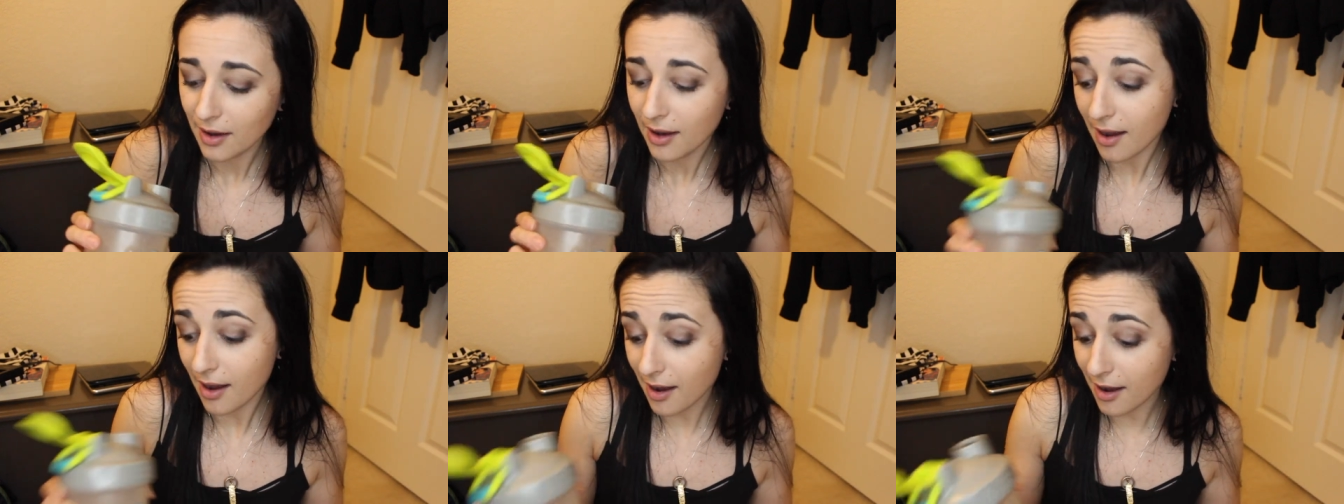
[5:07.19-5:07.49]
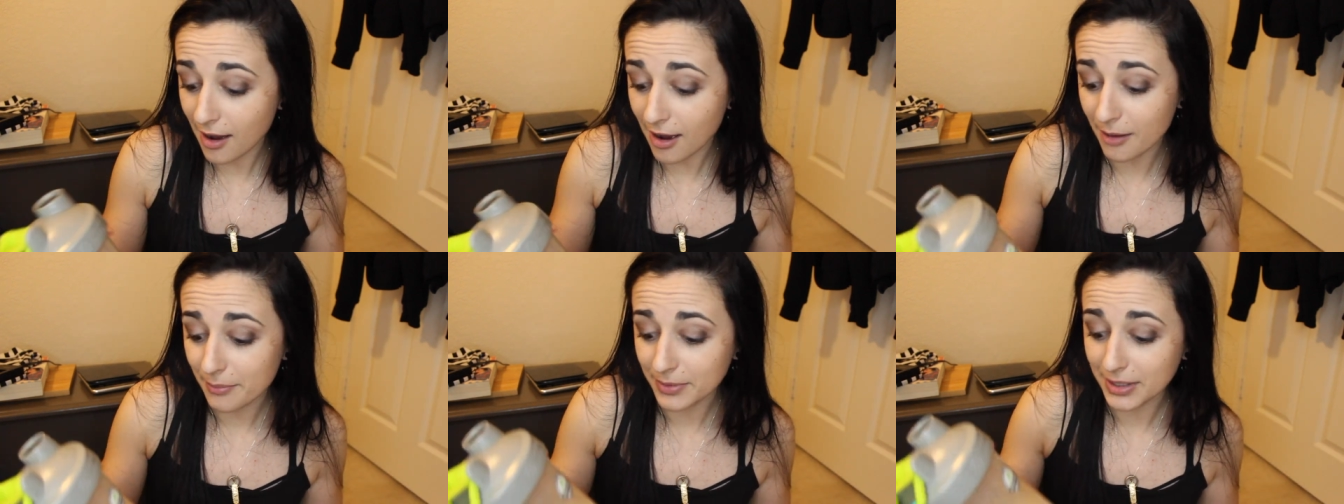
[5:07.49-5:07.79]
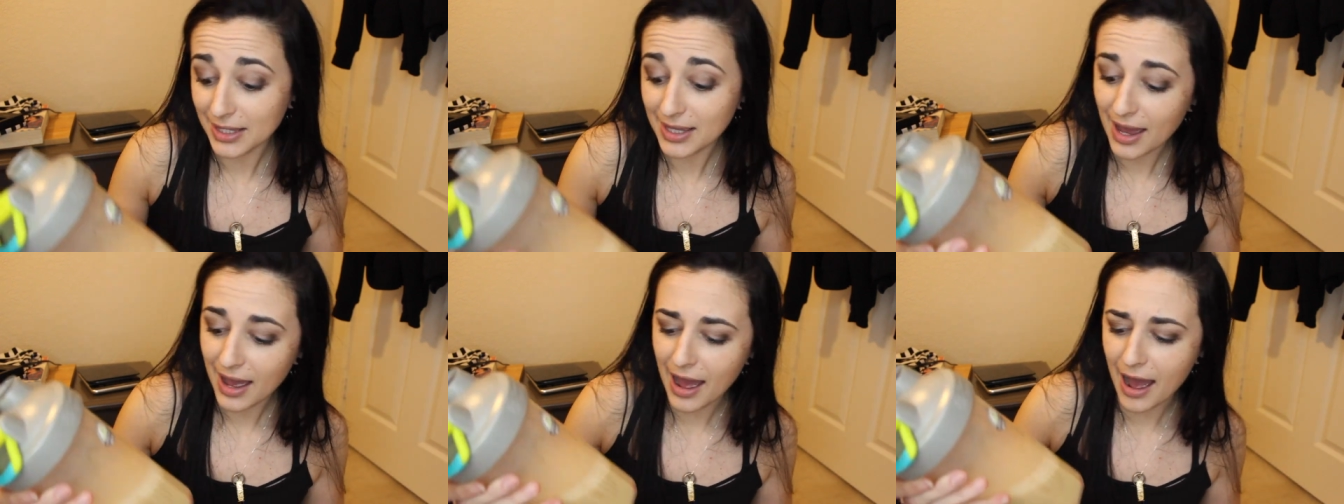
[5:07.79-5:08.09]

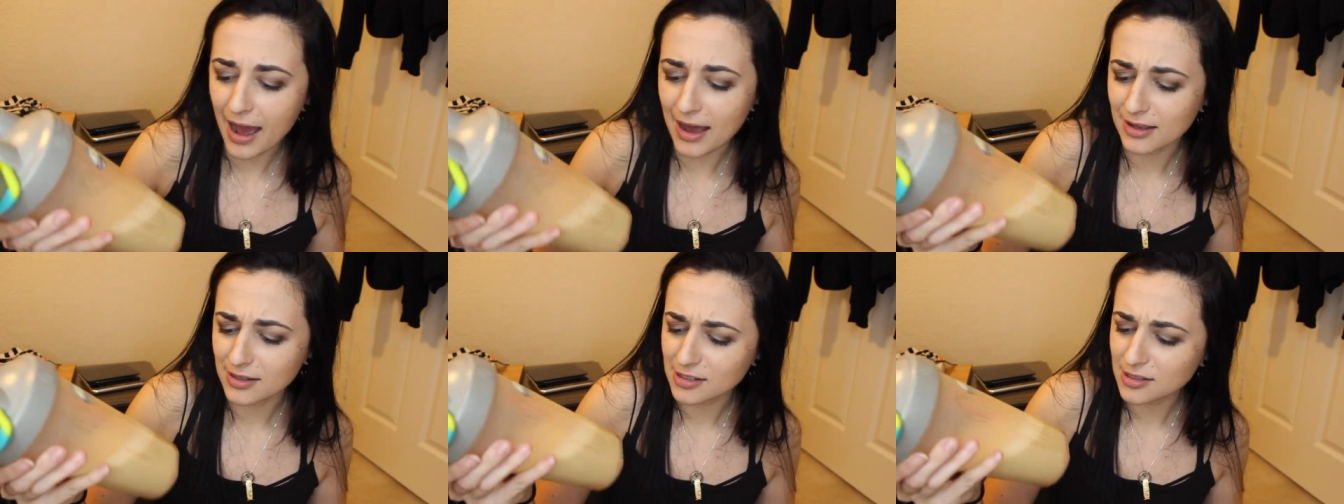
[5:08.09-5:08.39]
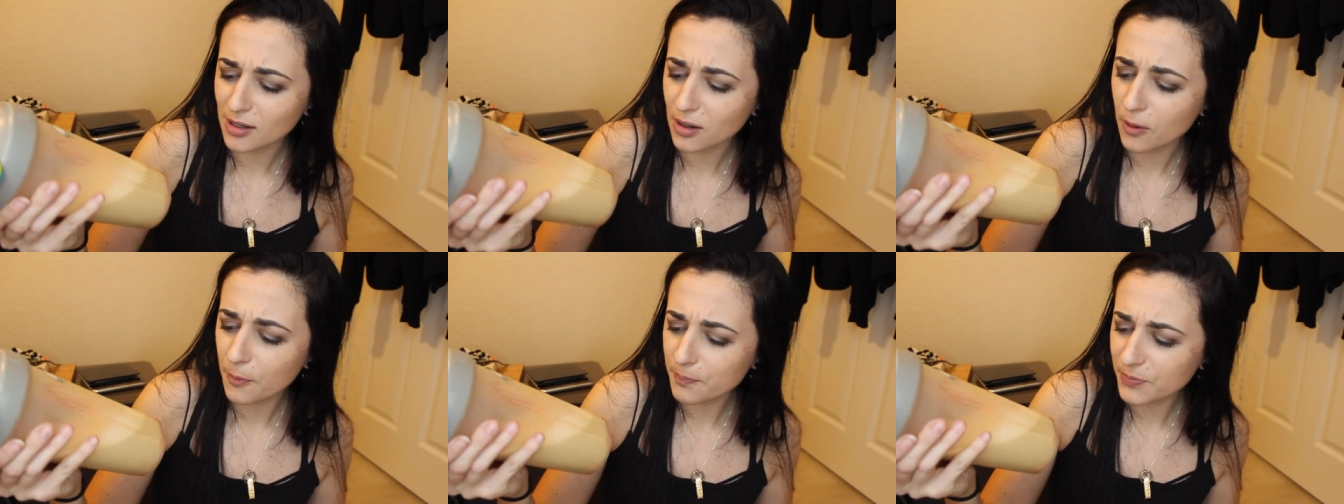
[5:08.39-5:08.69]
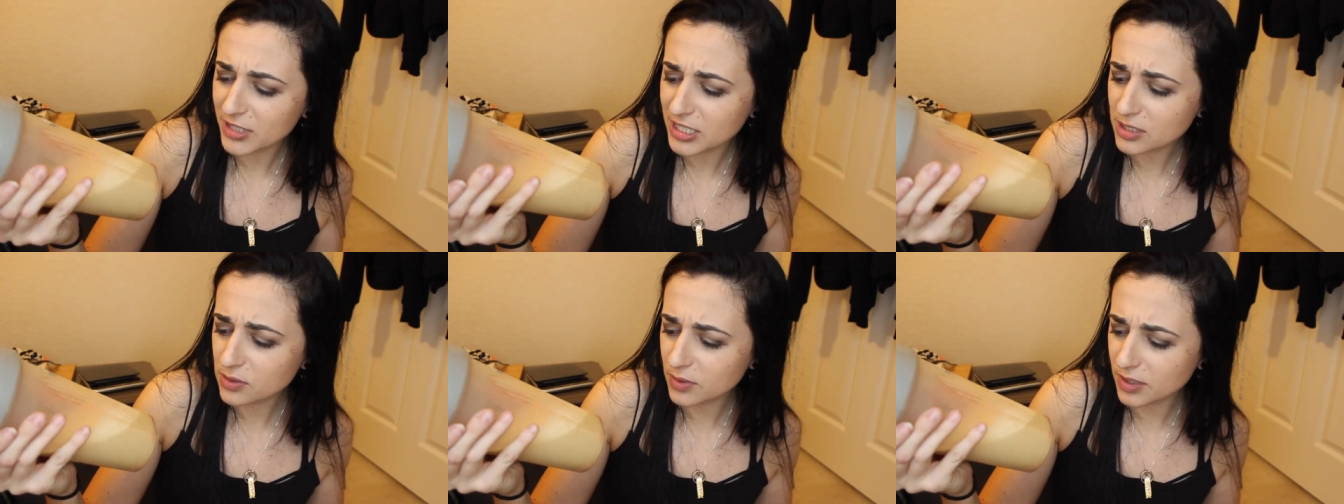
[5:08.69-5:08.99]
Yeah, so
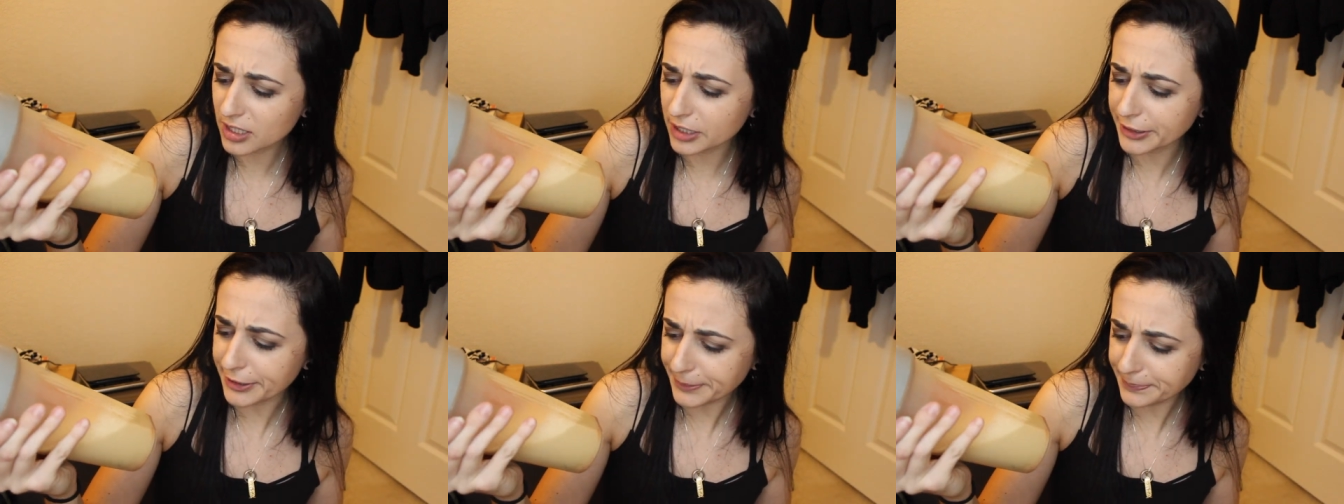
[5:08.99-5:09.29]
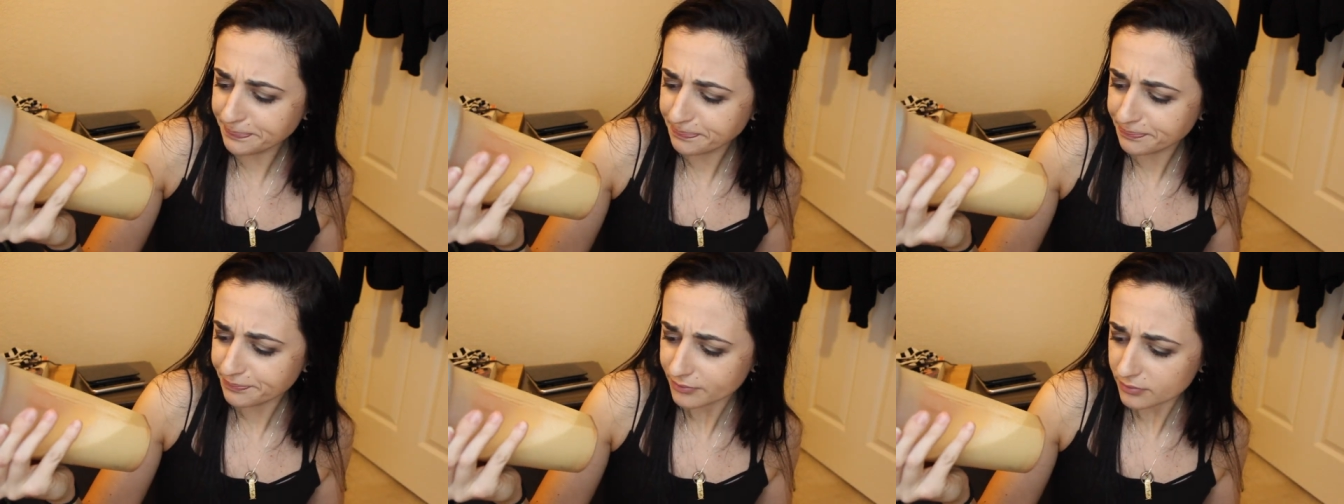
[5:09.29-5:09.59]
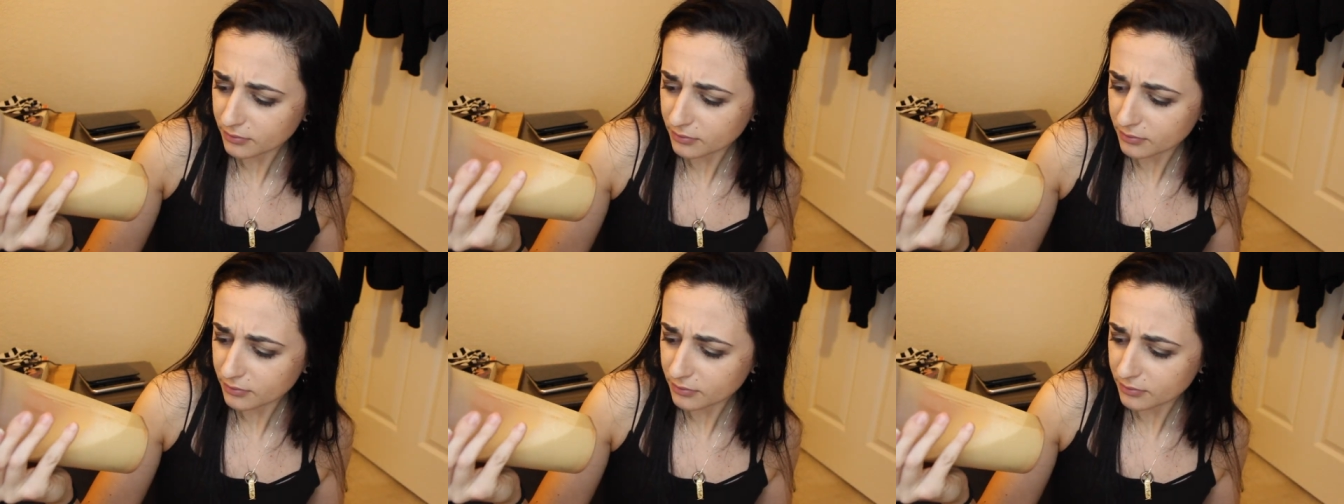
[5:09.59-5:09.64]
it's really good.